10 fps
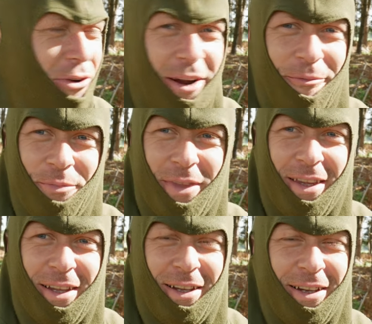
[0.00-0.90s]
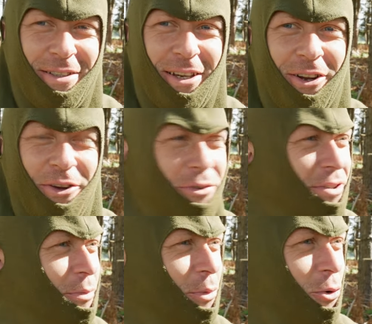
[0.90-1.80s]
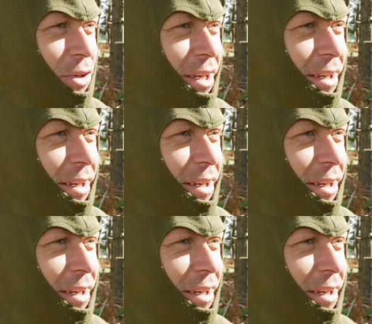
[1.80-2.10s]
Right, let's go look for some more